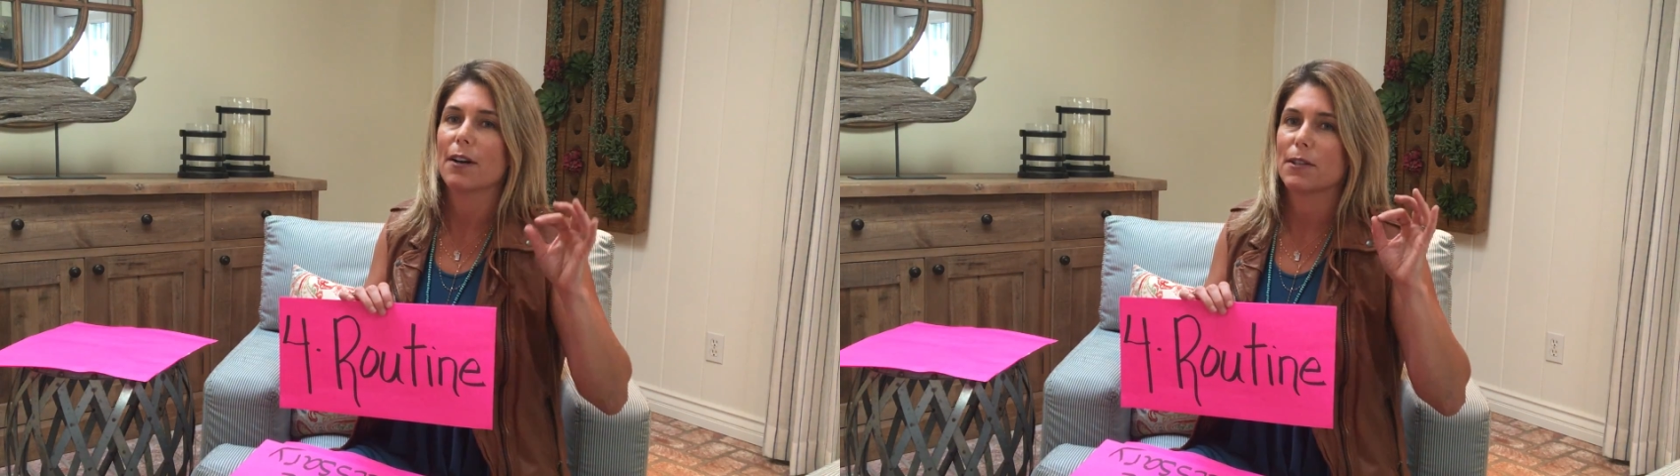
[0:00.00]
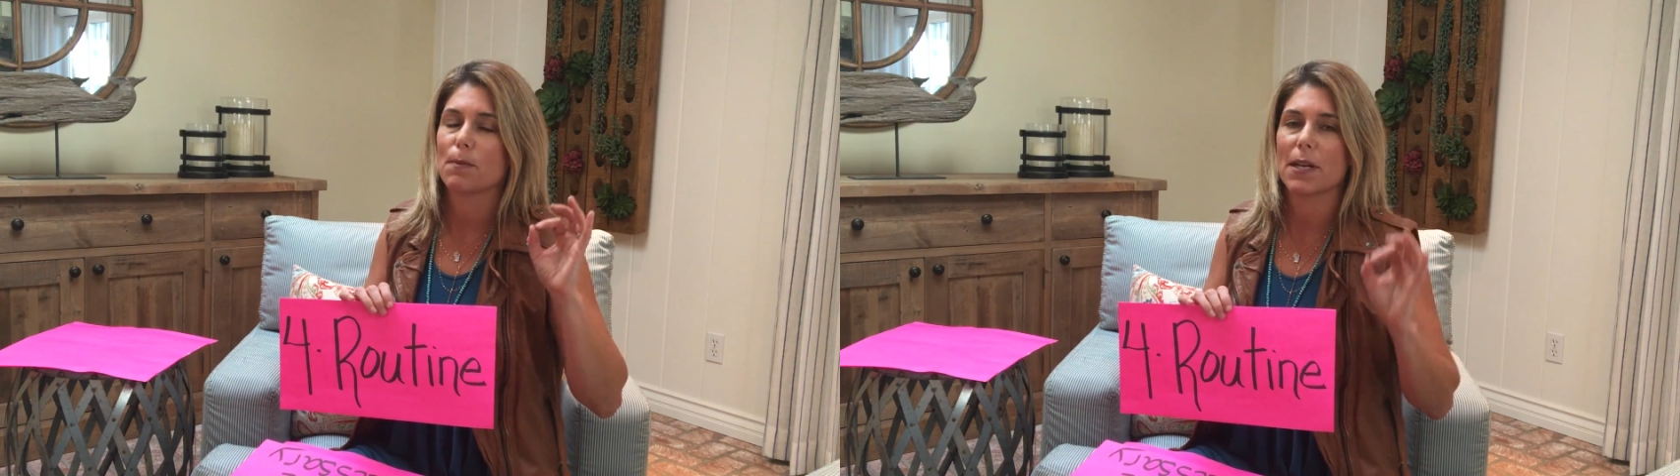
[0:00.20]

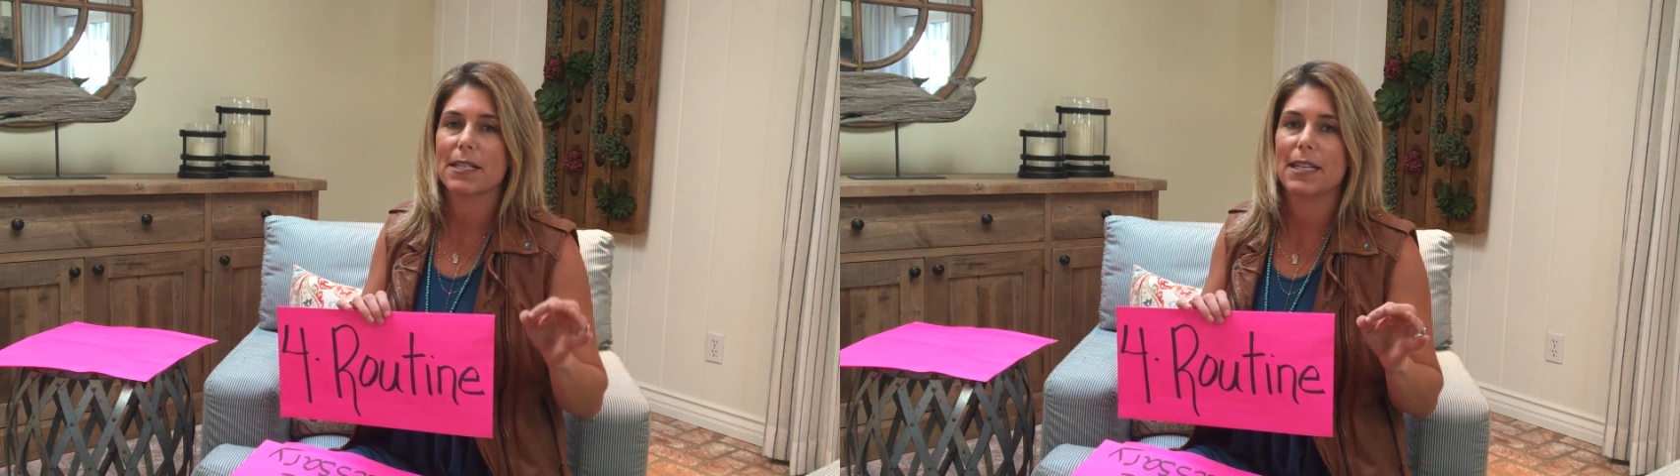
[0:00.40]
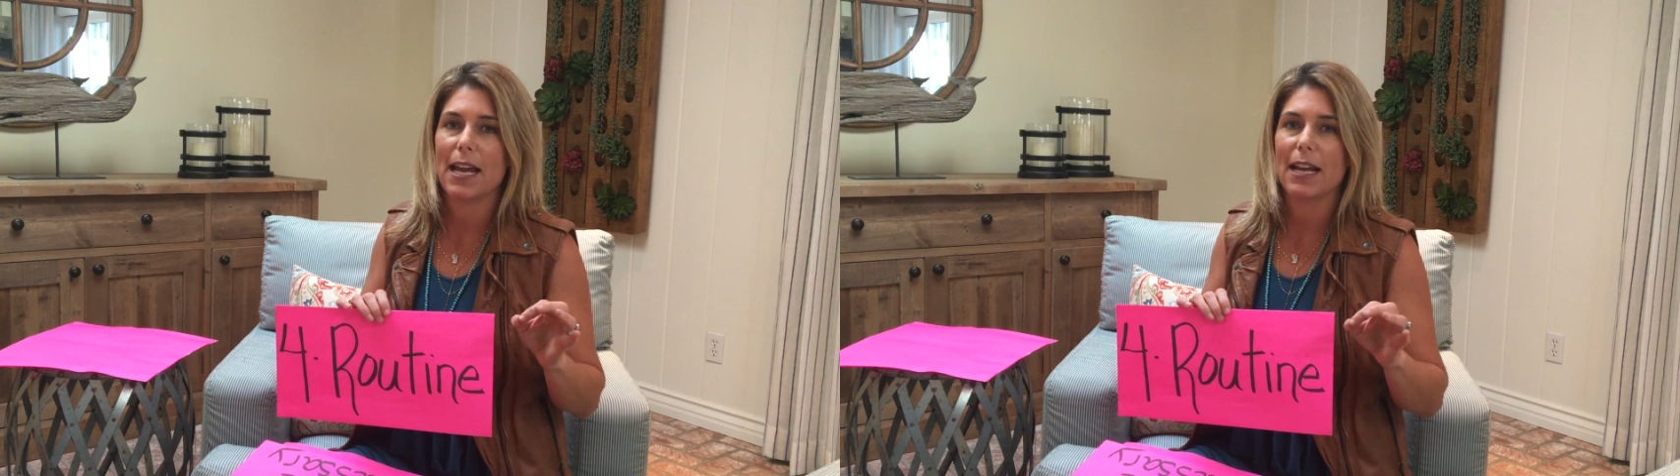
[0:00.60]
it's
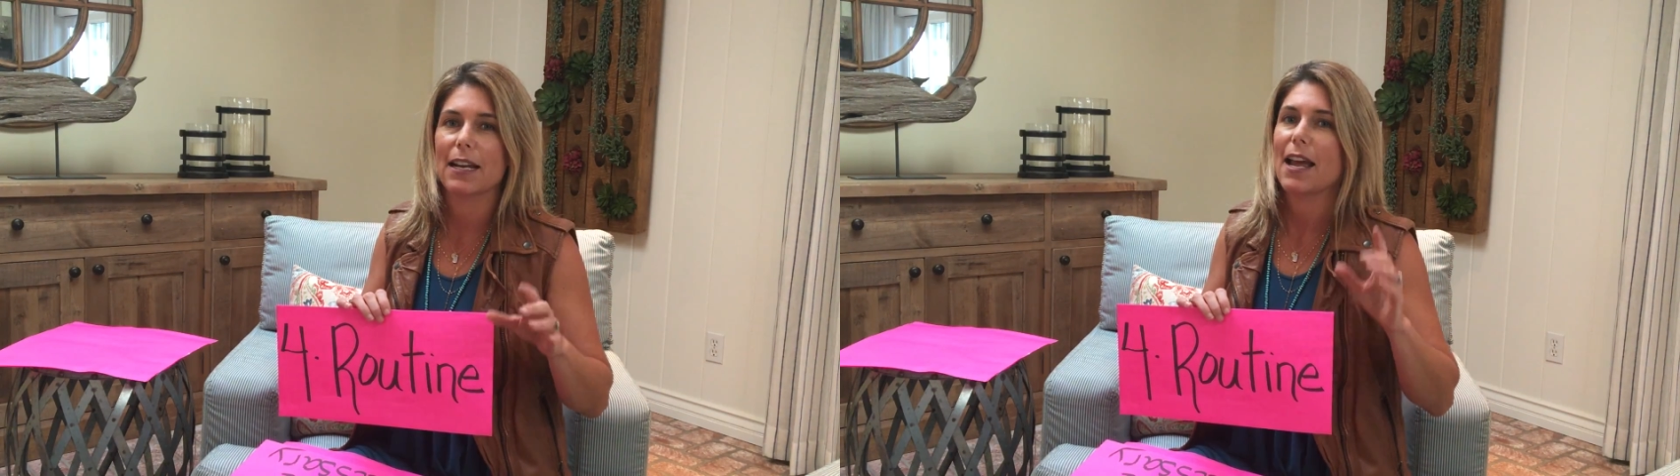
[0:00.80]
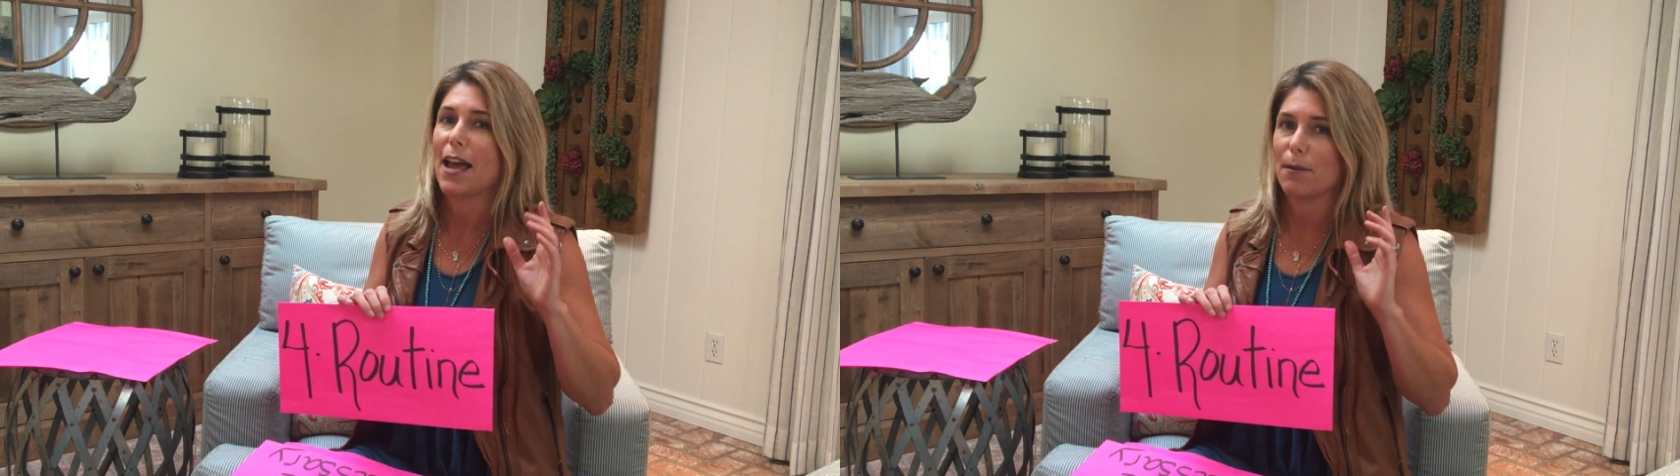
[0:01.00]

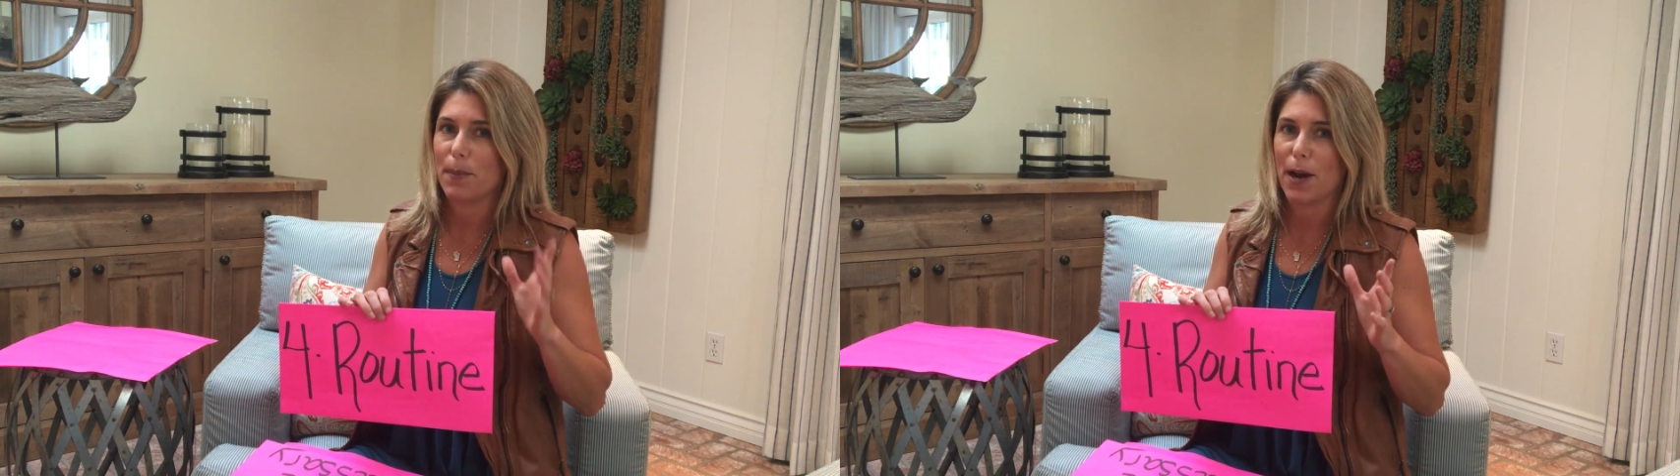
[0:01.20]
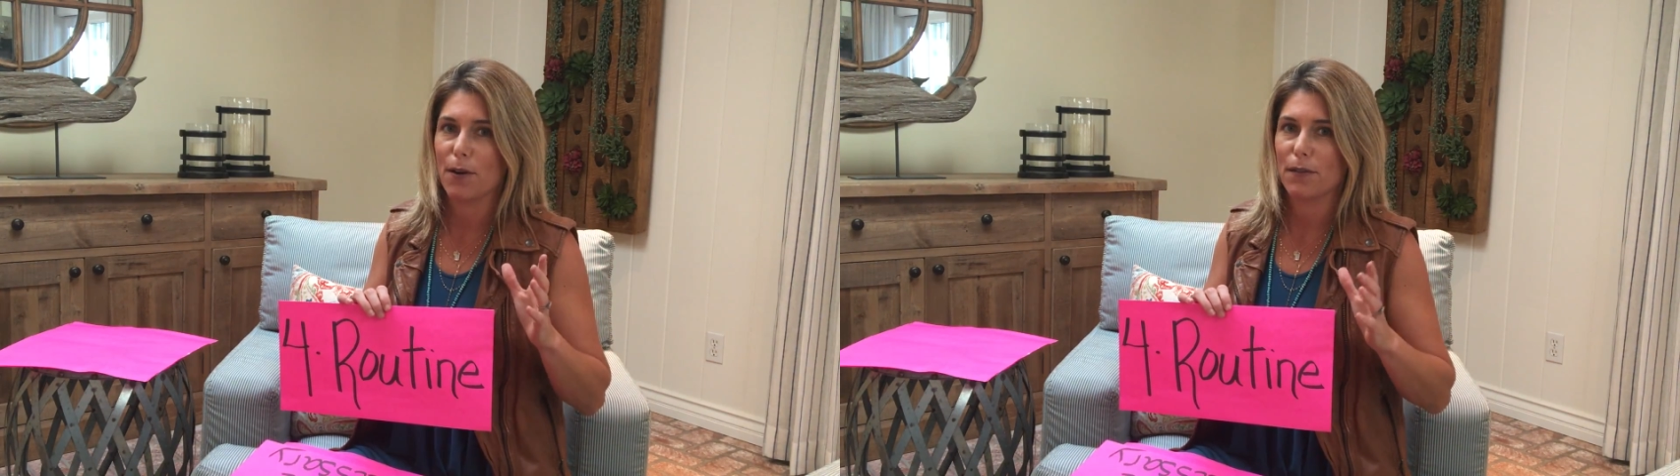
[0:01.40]
mundane, and
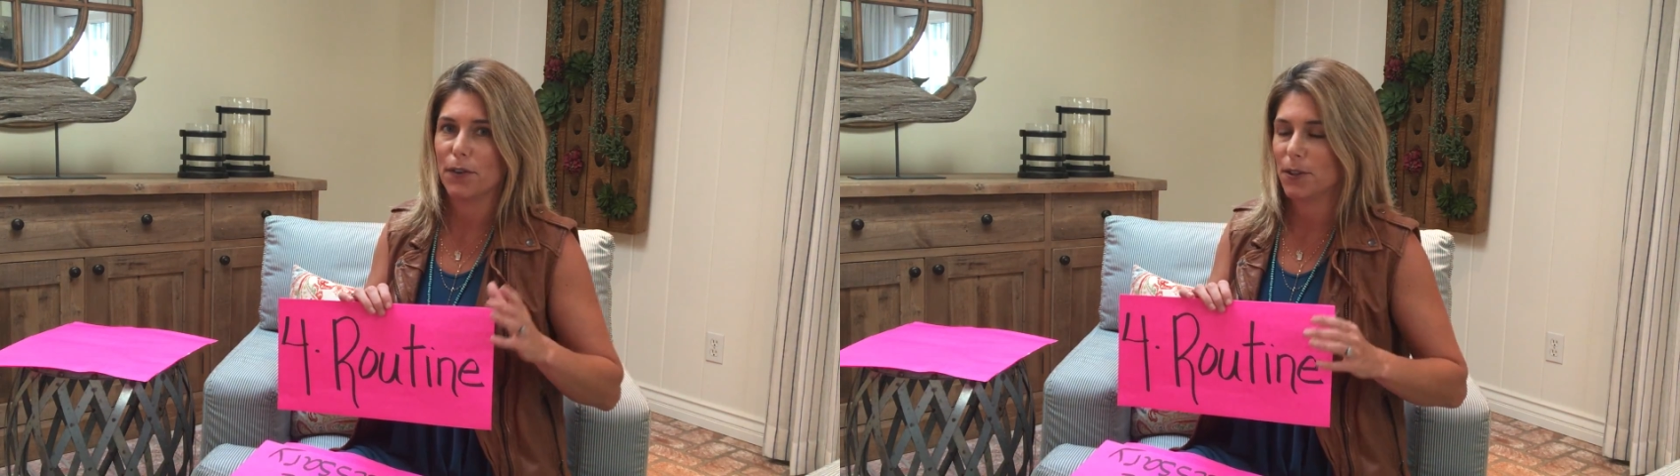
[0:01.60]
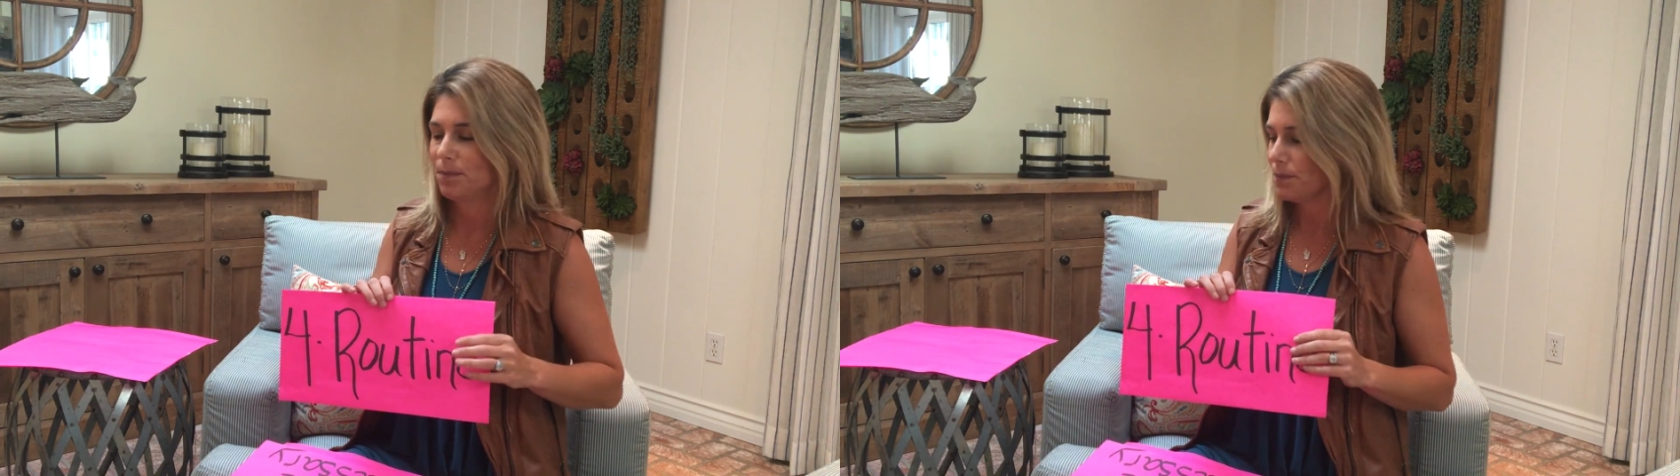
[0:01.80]

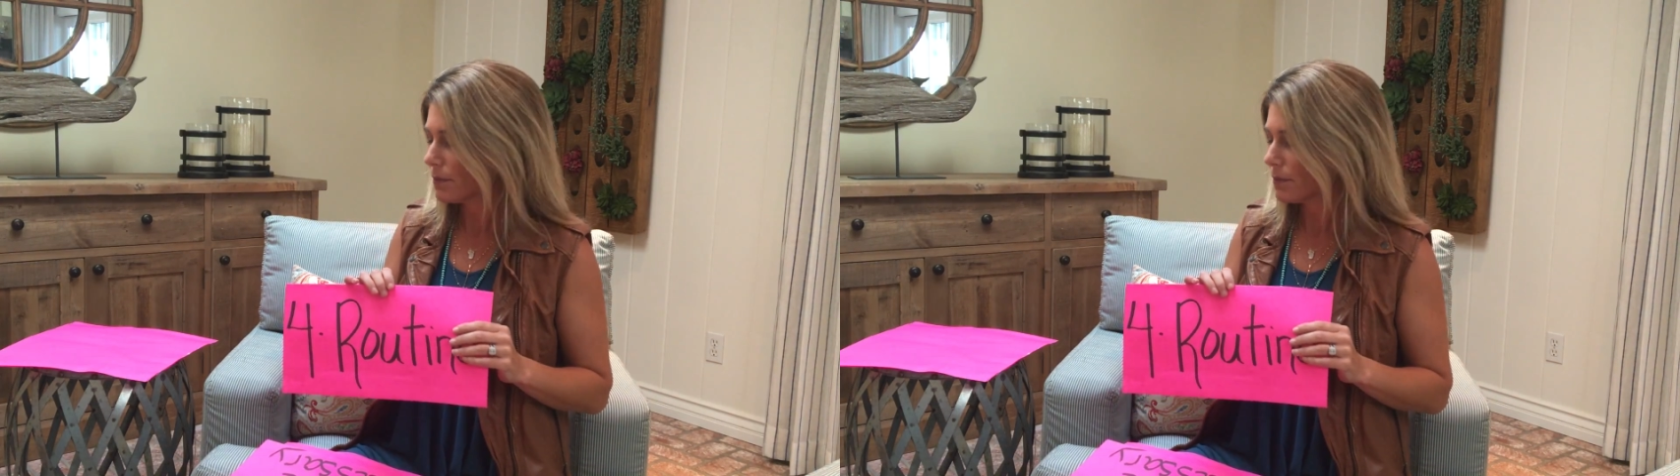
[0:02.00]
powerful.